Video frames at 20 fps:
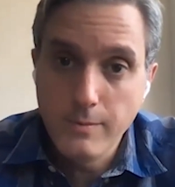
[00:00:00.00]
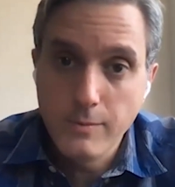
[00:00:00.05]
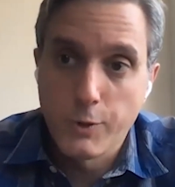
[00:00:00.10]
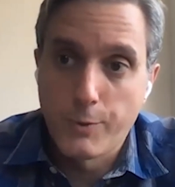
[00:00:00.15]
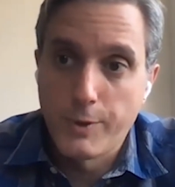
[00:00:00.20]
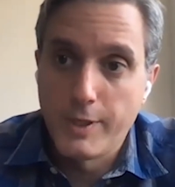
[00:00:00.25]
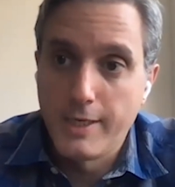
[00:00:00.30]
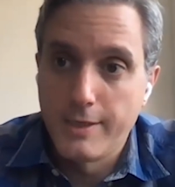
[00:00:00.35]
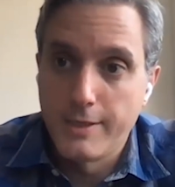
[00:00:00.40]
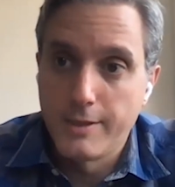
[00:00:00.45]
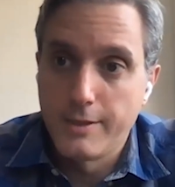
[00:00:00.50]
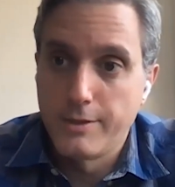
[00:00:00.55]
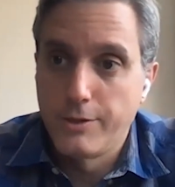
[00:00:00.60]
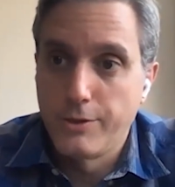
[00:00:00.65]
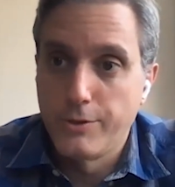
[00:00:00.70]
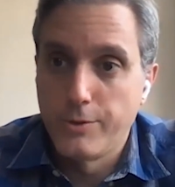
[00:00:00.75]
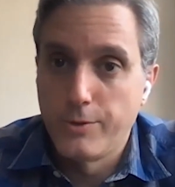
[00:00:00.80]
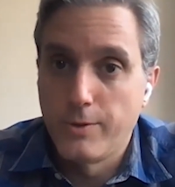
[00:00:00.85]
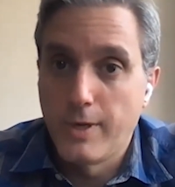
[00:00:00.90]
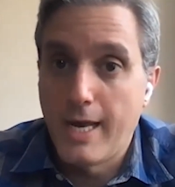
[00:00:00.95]
So we needed to
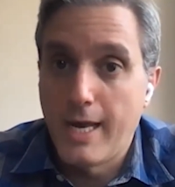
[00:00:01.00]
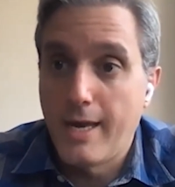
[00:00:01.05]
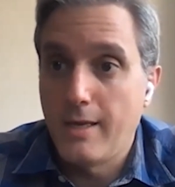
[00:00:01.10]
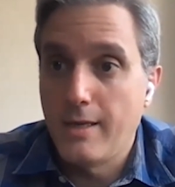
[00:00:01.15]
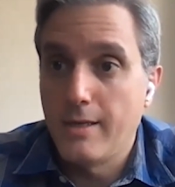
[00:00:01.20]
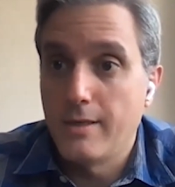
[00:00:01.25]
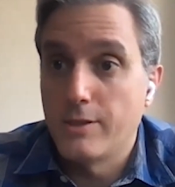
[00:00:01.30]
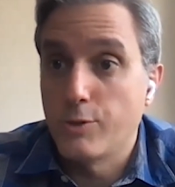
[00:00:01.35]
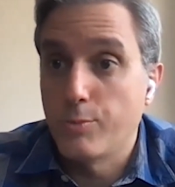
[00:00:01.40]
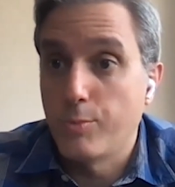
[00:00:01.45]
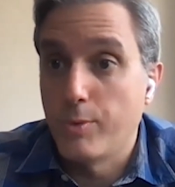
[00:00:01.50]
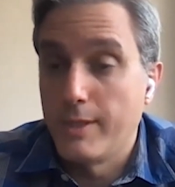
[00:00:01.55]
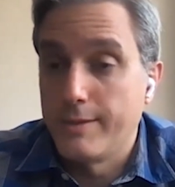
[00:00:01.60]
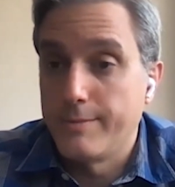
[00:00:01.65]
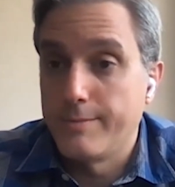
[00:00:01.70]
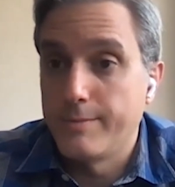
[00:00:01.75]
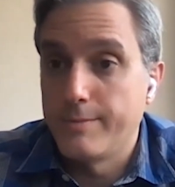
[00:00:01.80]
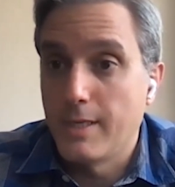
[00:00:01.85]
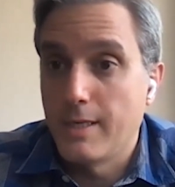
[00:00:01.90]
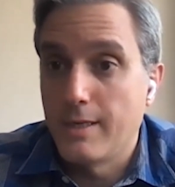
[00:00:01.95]
do a
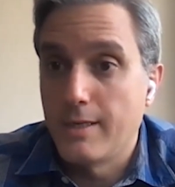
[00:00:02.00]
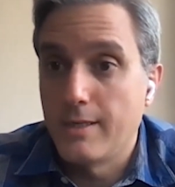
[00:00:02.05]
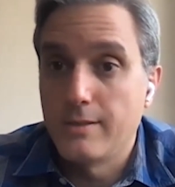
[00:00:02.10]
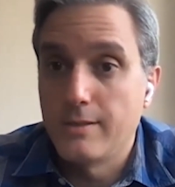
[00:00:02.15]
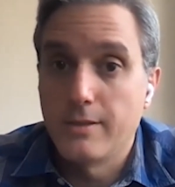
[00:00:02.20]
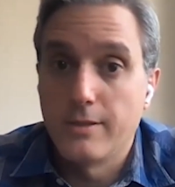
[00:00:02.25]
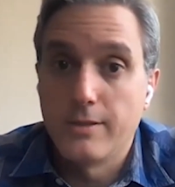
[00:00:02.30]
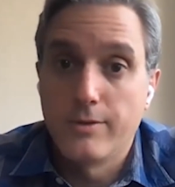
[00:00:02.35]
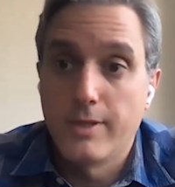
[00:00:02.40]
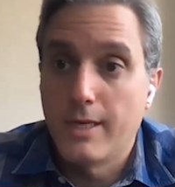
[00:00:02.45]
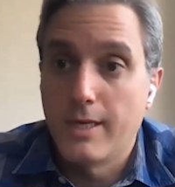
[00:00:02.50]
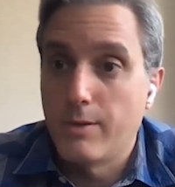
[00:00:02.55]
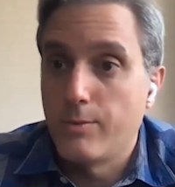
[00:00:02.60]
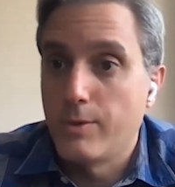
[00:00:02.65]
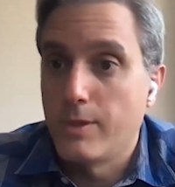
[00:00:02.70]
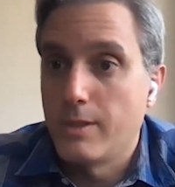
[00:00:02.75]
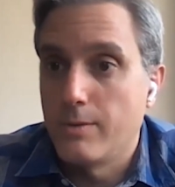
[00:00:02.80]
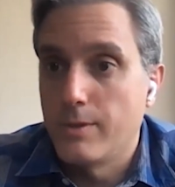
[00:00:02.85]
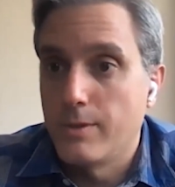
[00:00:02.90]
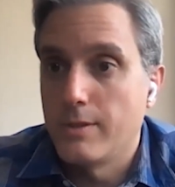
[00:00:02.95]
split to do that.
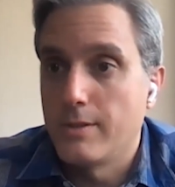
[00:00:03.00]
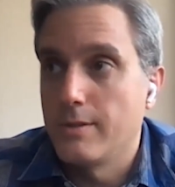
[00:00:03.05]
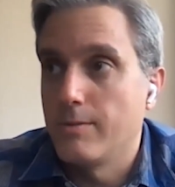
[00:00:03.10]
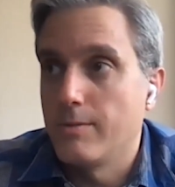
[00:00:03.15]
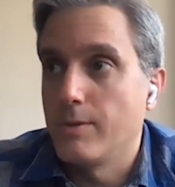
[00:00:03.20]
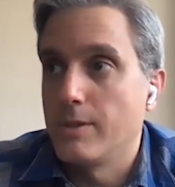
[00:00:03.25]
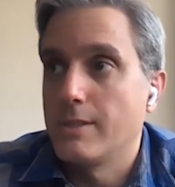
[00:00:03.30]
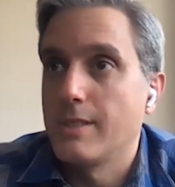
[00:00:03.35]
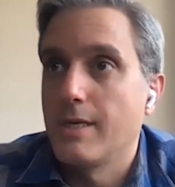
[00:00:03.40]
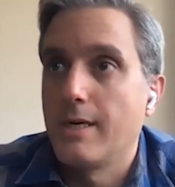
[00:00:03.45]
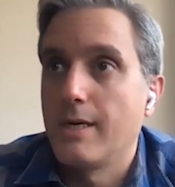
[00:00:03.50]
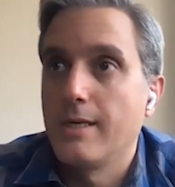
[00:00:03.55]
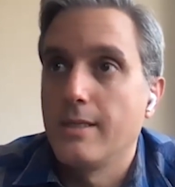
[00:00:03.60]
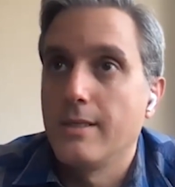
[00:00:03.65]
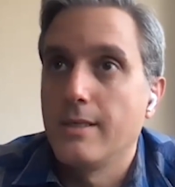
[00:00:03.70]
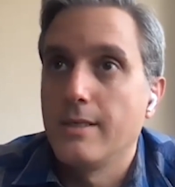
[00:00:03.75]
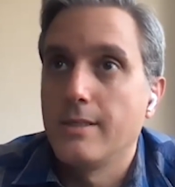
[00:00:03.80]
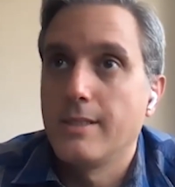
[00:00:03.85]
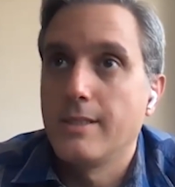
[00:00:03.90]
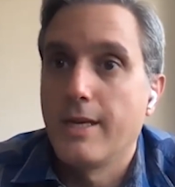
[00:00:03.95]
We
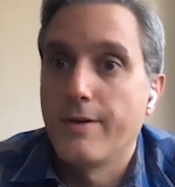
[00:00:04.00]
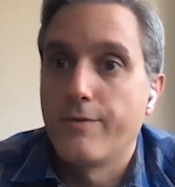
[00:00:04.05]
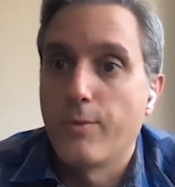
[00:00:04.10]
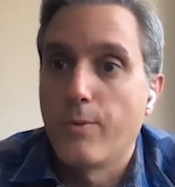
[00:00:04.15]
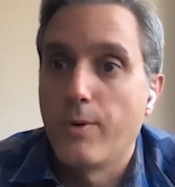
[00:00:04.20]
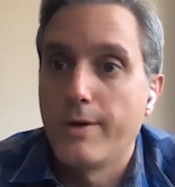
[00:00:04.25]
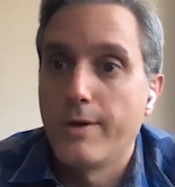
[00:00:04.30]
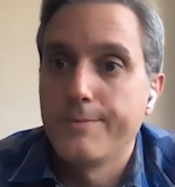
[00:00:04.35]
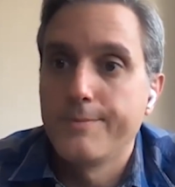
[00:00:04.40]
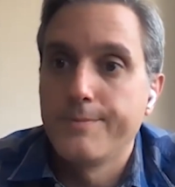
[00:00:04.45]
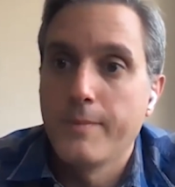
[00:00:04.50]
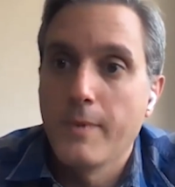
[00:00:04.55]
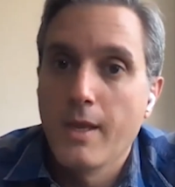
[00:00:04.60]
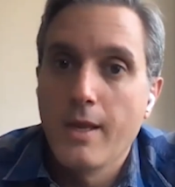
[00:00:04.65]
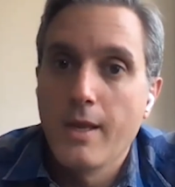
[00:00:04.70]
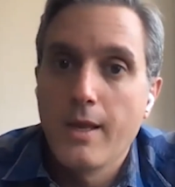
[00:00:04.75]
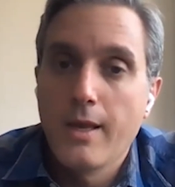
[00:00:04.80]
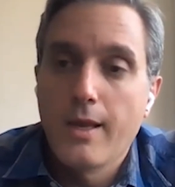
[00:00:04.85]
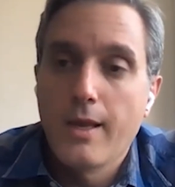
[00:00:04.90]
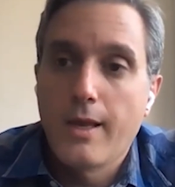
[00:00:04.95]
assigned 10 for 1.
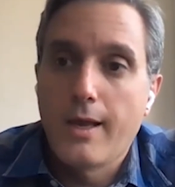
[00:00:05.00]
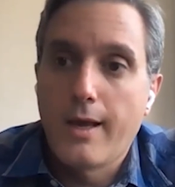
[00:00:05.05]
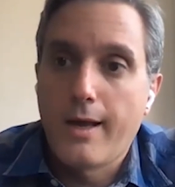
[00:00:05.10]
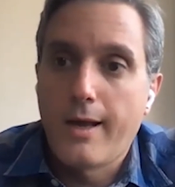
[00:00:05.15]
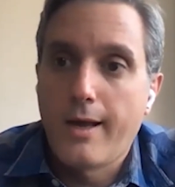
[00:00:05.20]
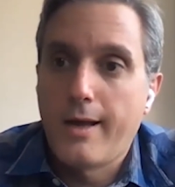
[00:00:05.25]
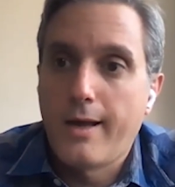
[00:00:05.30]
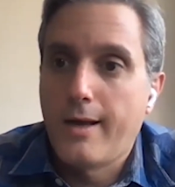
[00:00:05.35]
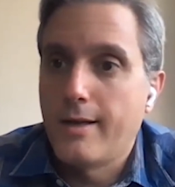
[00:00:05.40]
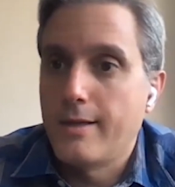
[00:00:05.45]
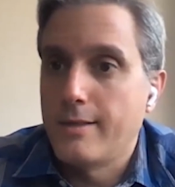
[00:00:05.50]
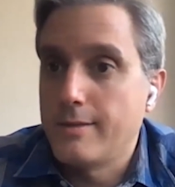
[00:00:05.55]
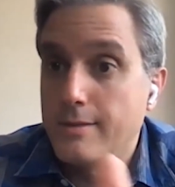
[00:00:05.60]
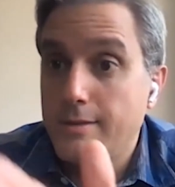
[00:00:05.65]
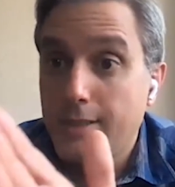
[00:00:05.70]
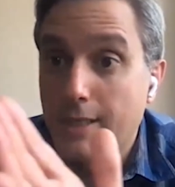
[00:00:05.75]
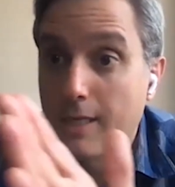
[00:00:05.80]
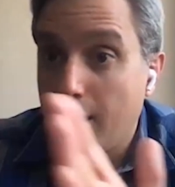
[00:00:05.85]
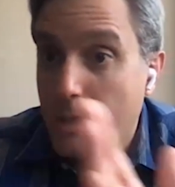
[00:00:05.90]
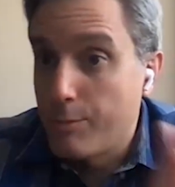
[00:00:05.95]

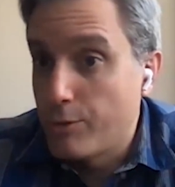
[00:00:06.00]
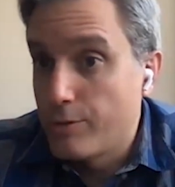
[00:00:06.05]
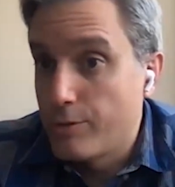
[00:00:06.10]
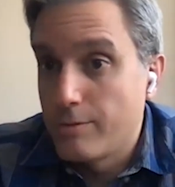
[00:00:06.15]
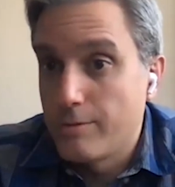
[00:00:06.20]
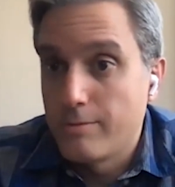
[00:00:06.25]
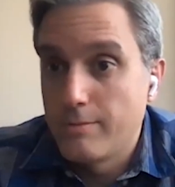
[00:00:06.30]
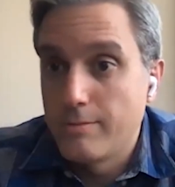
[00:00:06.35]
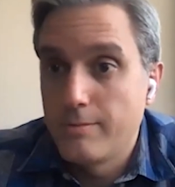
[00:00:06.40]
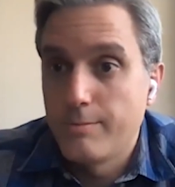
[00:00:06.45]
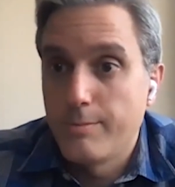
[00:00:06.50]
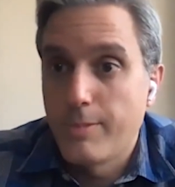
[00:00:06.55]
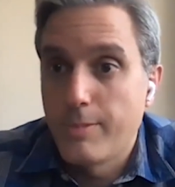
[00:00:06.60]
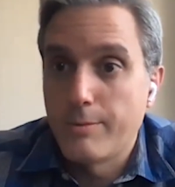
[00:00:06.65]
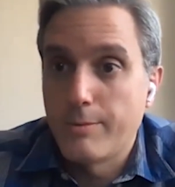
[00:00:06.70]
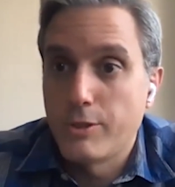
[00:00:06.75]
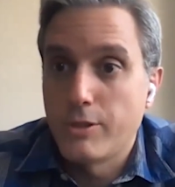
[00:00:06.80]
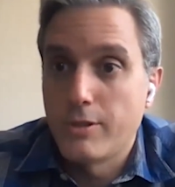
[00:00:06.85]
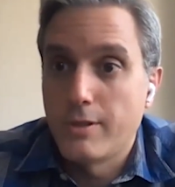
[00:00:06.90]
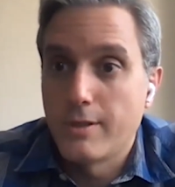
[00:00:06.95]
Tickety boo,
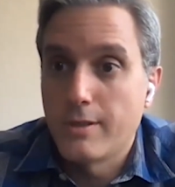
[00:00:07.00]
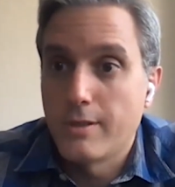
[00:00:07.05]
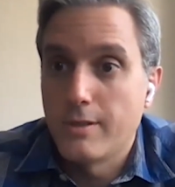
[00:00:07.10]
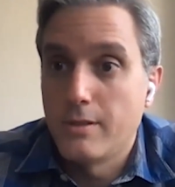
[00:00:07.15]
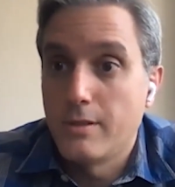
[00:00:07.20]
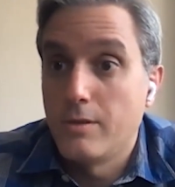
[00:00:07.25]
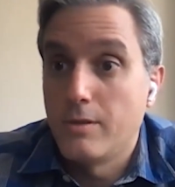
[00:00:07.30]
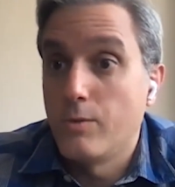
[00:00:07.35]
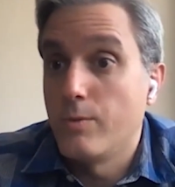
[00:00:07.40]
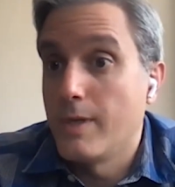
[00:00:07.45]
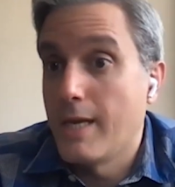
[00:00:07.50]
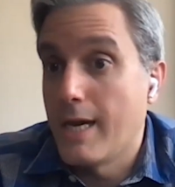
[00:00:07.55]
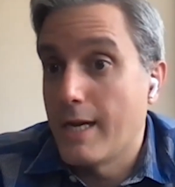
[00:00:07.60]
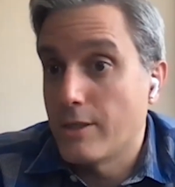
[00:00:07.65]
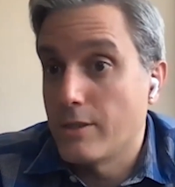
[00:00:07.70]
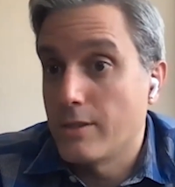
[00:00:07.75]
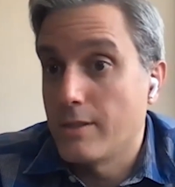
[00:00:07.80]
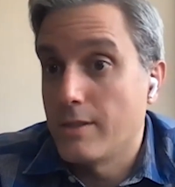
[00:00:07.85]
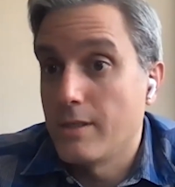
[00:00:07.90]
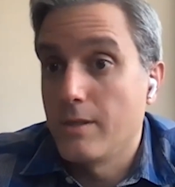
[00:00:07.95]
Bob's your uncle. We
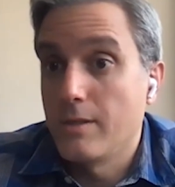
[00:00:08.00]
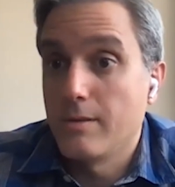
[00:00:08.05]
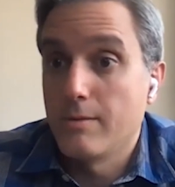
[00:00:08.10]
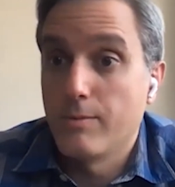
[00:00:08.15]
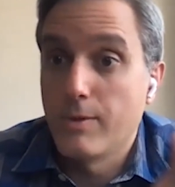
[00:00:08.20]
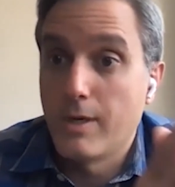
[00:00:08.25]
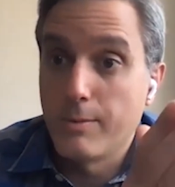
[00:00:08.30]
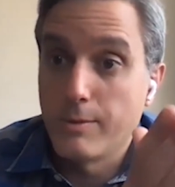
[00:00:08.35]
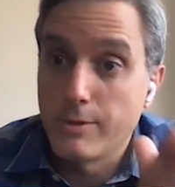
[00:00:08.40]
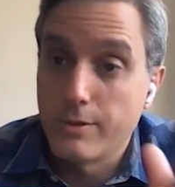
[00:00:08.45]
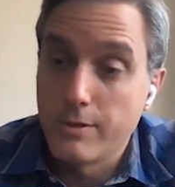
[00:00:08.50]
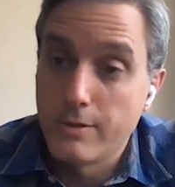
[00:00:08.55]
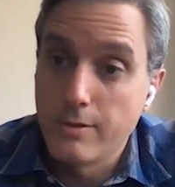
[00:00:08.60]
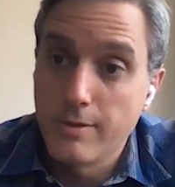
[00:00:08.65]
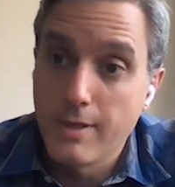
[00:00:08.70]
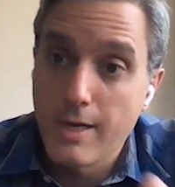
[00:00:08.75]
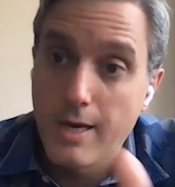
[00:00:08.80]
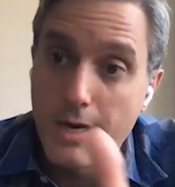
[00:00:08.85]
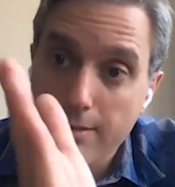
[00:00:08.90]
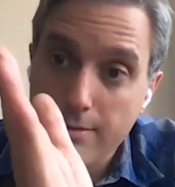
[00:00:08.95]
actually were able to
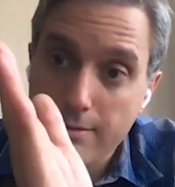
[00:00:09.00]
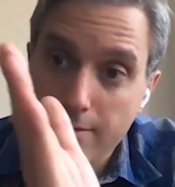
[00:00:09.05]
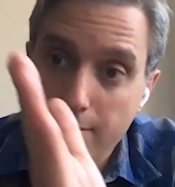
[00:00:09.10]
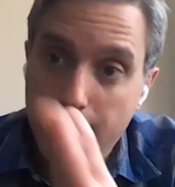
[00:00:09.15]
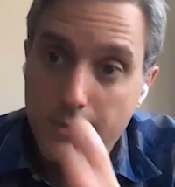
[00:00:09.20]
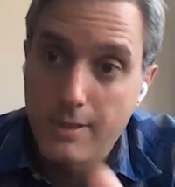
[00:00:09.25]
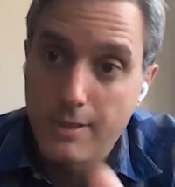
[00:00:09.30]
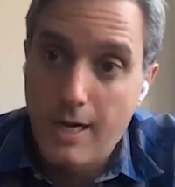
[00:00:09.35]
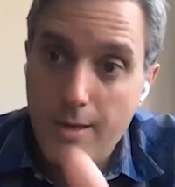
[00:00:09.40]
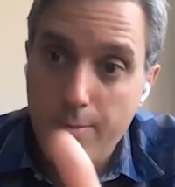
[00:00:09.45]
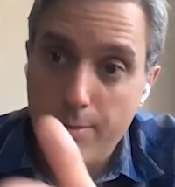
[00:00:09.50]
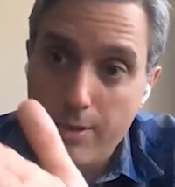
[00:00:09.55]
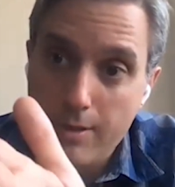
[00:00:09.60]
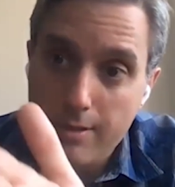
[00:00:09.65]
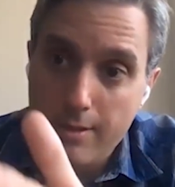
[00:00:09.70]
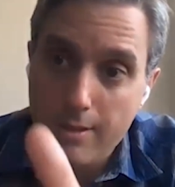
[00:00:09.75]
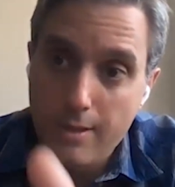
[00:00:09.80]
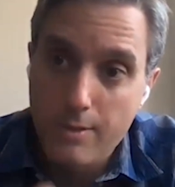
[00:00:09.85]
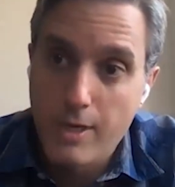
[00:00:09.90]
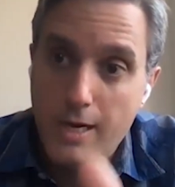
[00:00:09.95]
do that, time
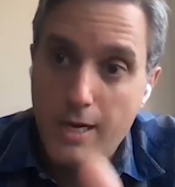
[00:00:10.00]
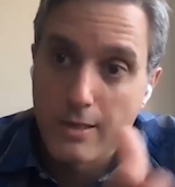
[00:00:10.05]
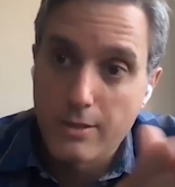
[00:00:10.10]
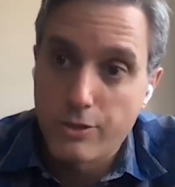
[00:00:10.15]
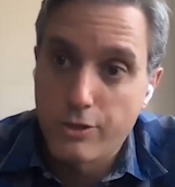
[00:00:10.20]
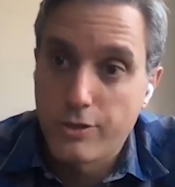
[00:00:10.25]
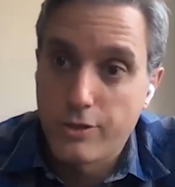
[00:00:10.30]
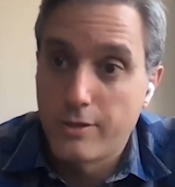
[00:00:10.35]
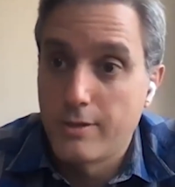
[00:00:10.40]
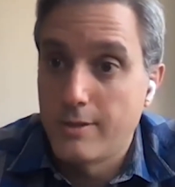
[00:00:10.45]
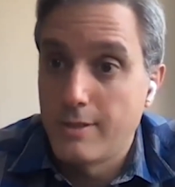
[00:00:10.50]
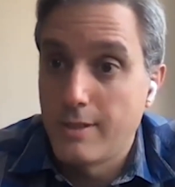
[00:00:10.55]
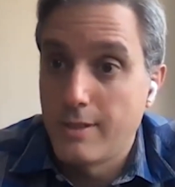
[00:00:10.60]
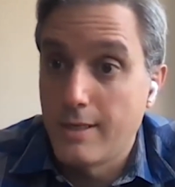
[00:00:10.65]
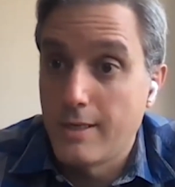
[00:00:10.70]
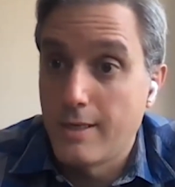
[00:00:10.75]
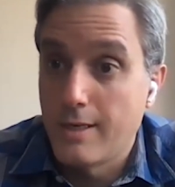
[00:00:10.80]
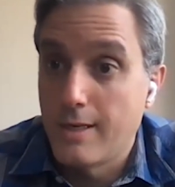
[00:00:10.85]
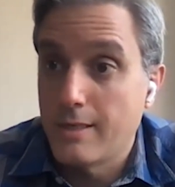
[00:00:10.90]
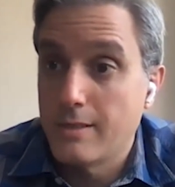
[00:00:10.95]
it, and we got inserted to
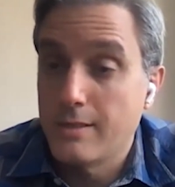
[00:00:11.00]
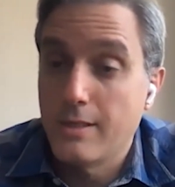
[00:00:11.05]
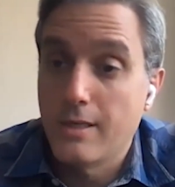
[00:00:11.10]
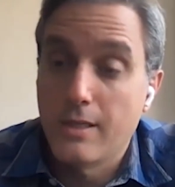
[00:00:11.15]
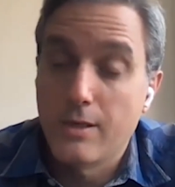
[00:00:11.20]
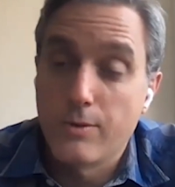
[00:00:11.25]
the index.